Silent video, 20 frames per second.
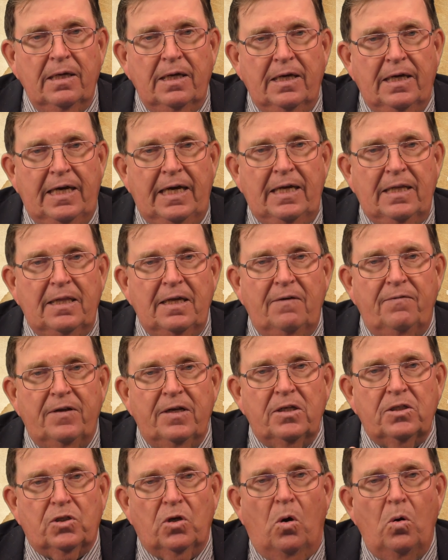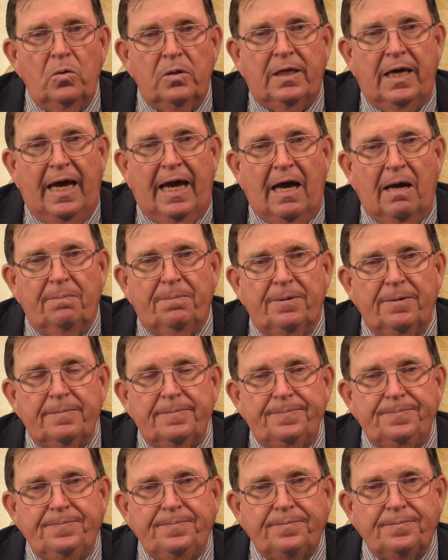He lived in his own camp,
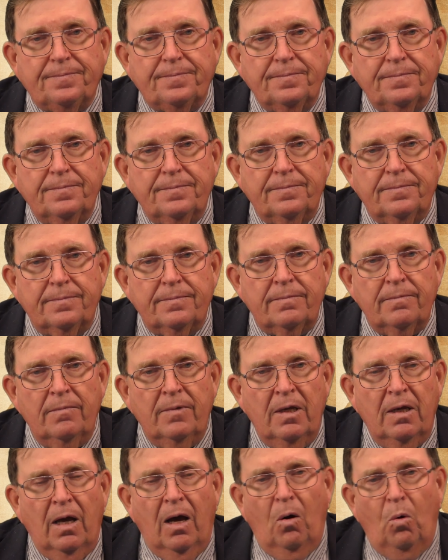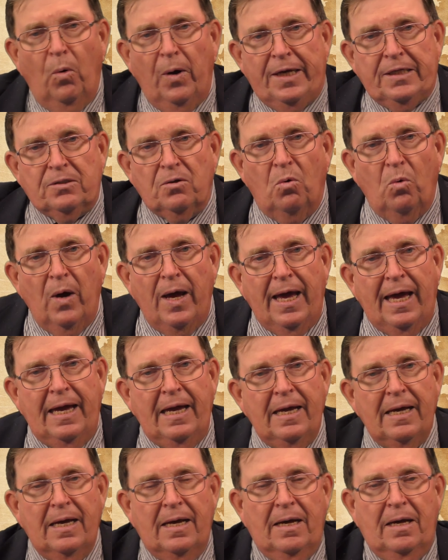a ways
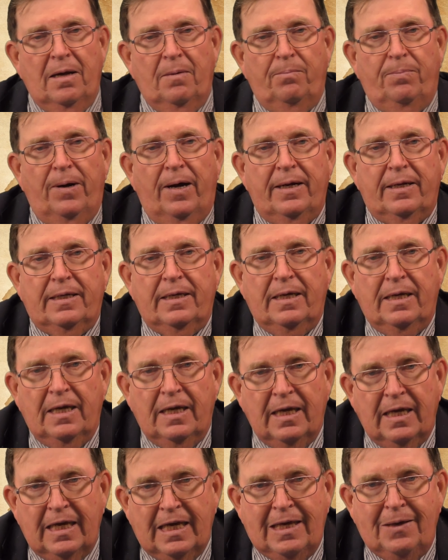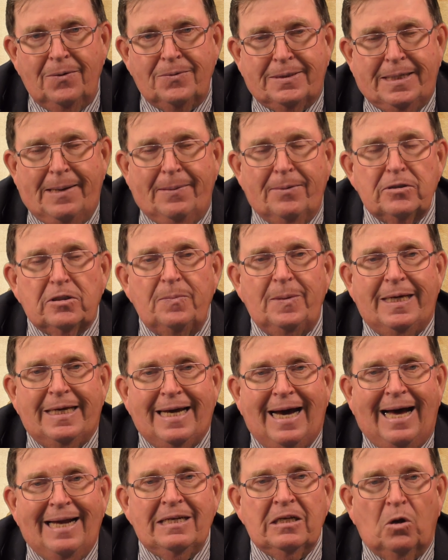away, but he was able to be
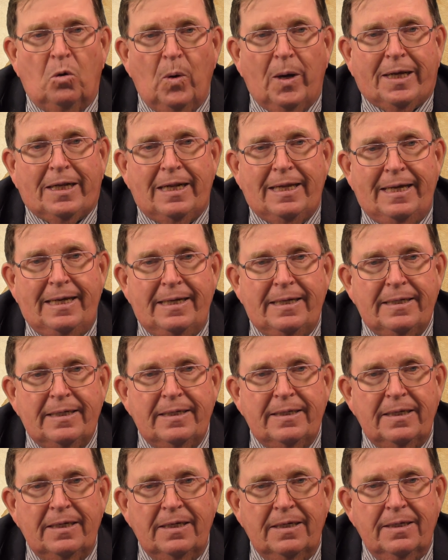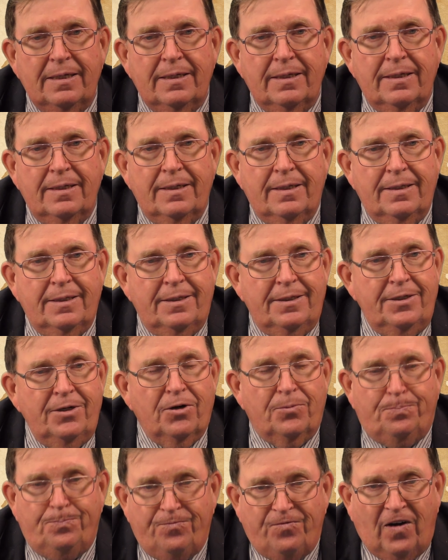gotten quickly. Your
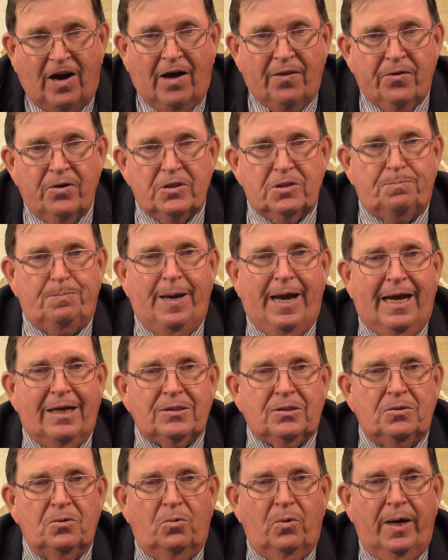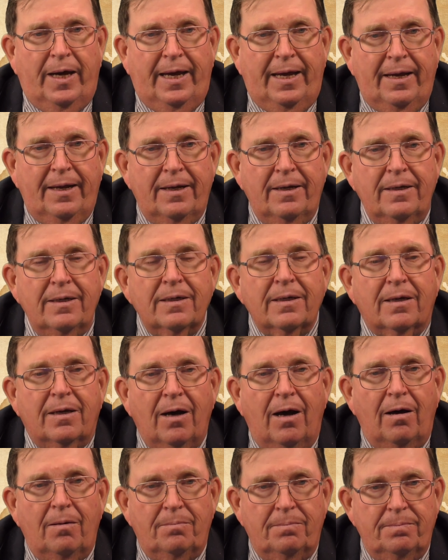father's passed away.
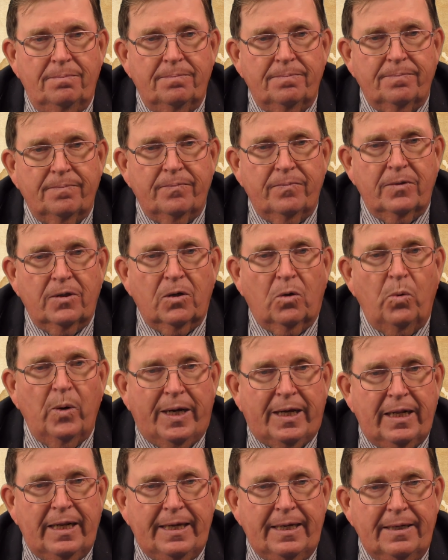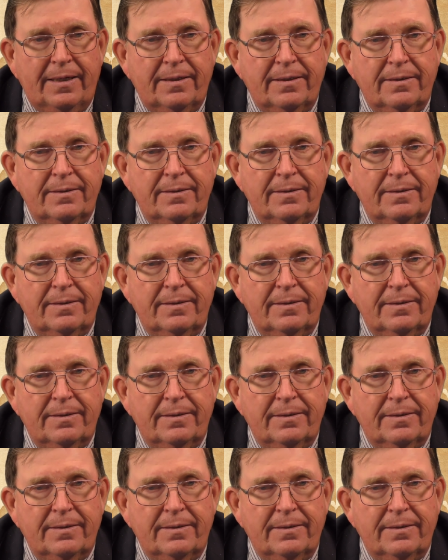Come quickly.